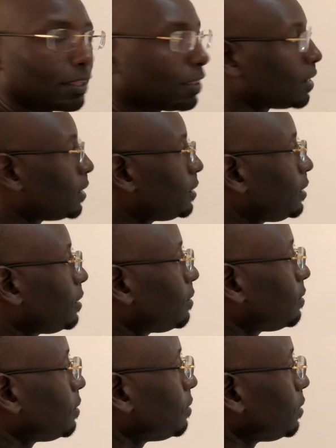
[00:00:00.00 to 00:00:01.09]
that
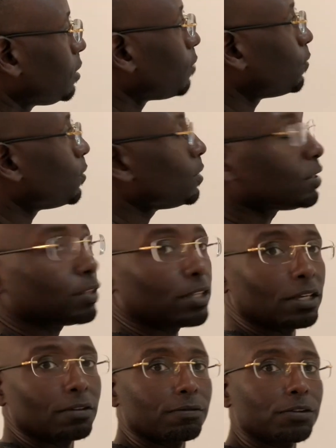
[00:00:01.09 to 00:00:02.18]
governs
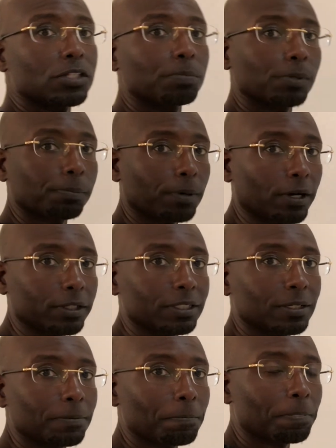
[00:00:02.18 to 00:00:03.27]
the visible part.
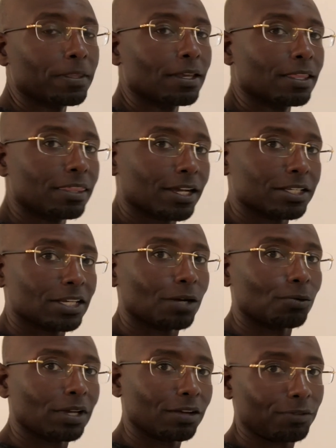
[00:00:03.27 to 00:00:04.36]
And that's
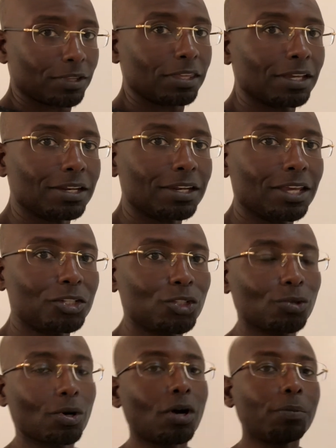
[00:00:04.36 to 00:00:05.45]
how everything in
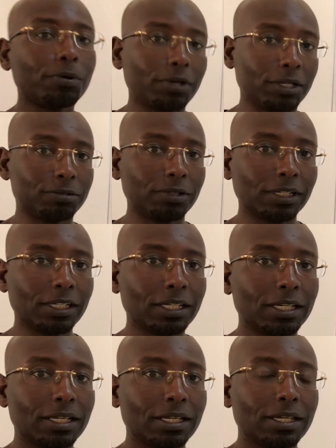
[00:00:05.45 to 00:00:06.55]
nature operates really,
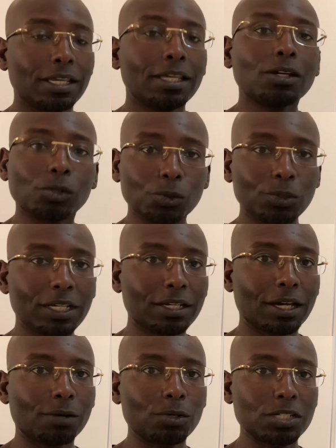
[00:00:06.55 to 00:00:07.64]
including
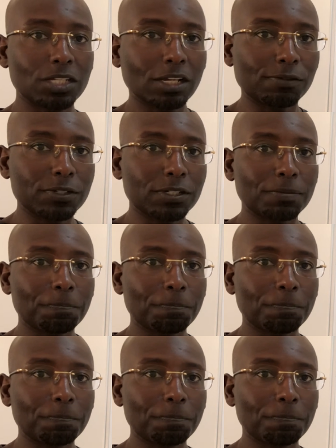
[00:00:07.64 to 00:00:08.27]
ourselves.